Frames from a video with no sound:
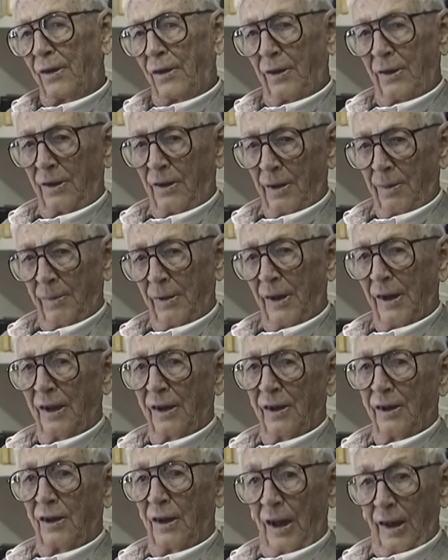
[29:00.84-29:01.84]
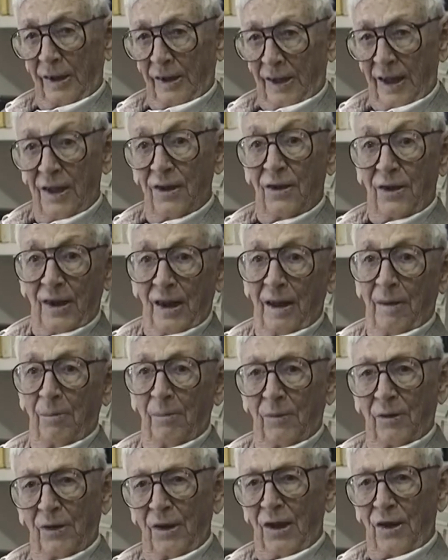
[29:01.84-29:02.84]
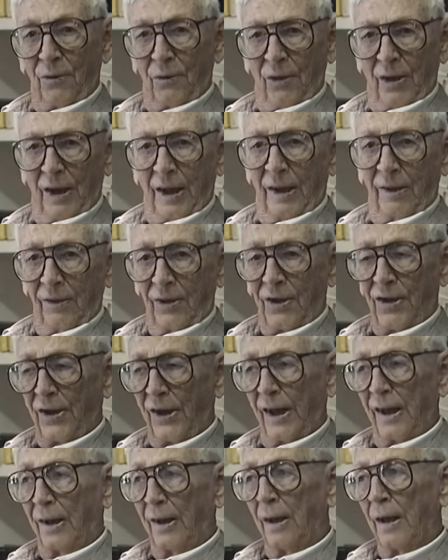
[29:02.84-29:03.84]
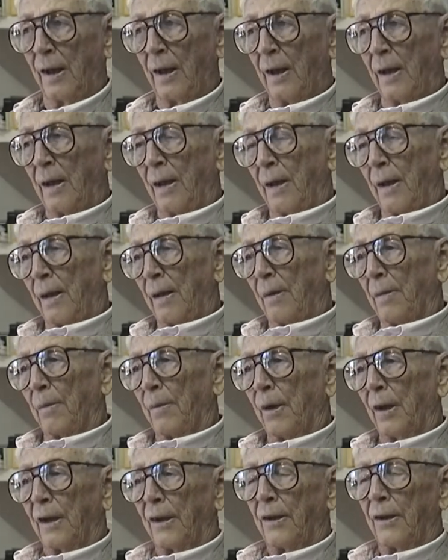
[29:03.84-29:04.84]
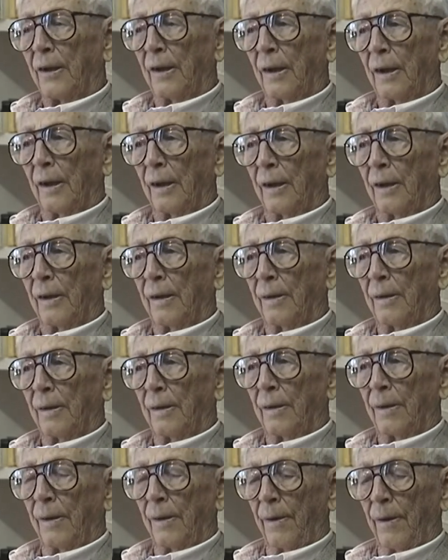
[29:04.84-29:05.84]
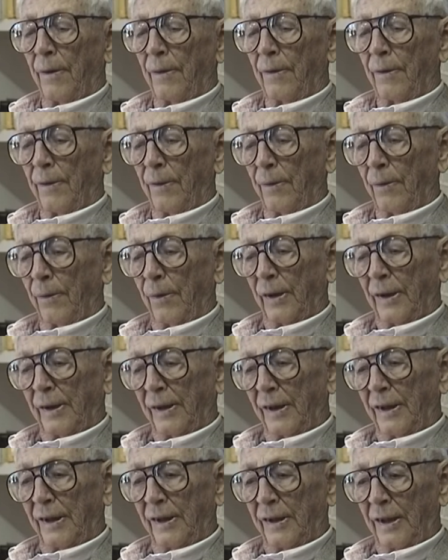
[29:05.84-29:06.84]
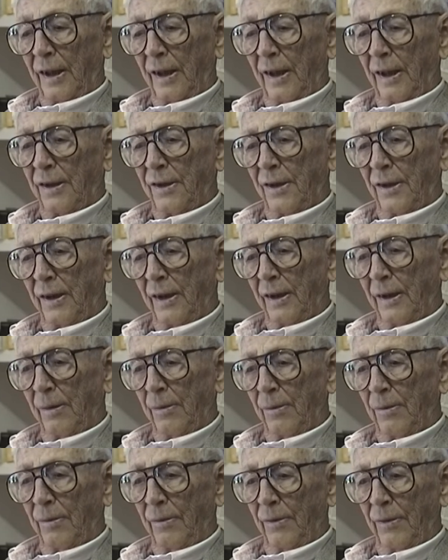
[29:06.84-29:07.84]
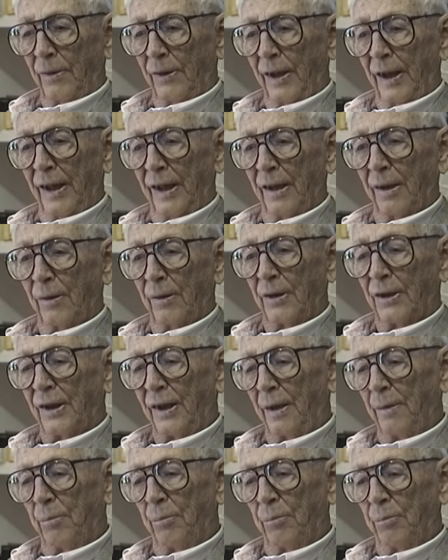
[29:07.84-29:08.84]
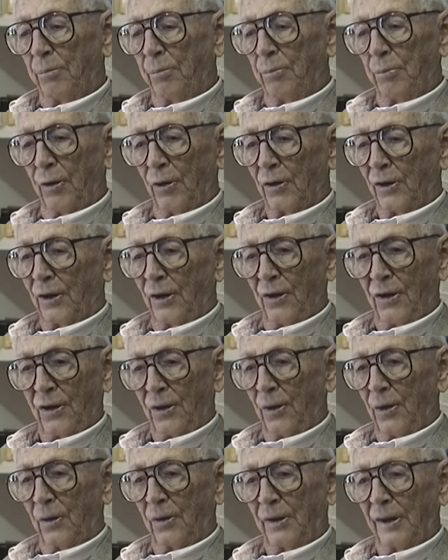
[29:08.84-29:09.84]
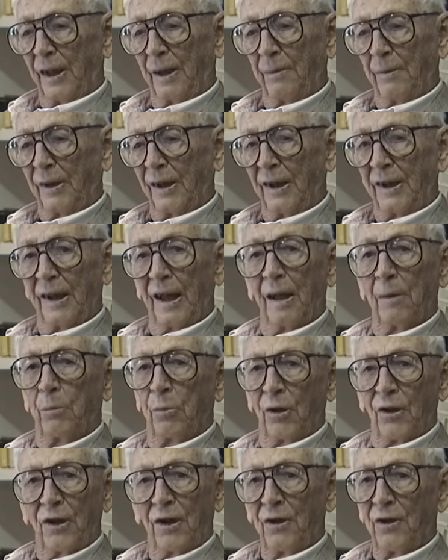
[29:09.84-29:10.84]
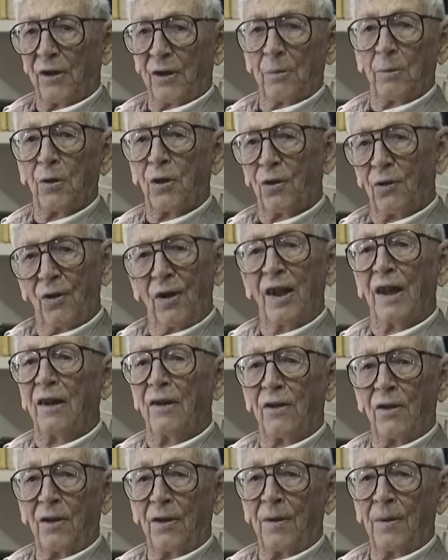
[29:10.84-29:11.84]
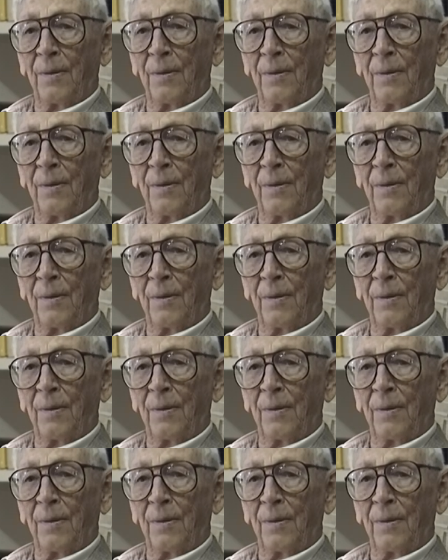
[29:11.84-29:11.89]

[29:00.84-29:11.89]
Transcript: some of the other, like Eastham, doesn't really have a center. But uh, what these guys did there was they bulldozed the whole damn thing down, put in some streets,